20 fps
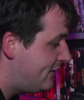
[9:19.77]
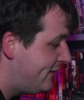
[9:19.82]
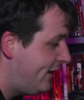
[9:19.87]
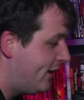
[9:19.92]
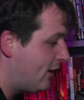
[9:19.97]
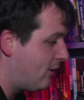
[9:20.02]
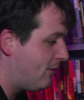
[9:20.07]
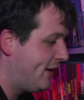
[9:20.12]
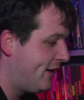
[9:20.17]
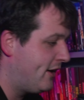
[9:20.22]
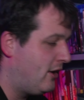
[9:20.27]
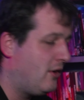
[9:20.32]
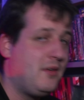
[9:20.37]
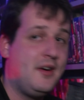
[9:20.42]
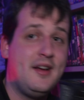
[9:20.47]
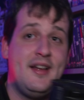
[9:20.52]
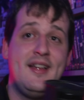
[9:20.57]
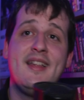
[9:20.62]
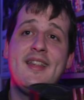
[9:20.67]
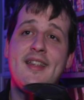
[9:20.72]
Here we go.
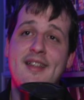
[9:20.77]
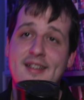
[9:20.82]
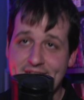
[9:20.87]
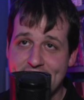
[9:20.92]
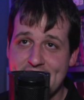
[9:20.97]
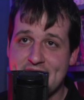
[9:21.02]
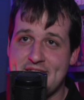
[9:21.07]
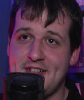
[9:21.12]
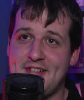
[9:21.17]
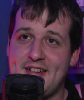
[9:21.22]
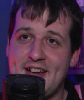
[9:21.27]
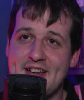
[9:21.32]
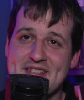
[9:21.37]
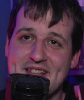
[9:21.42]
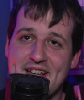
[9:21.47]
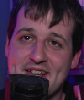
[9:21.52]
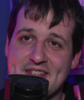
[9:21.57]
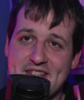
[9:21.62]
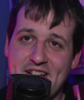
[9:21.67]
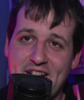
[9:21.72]
See you guys
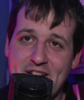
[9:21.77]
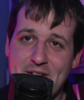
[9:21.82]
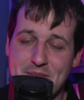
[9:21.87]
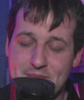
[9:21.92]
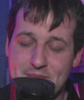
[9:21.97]
next time.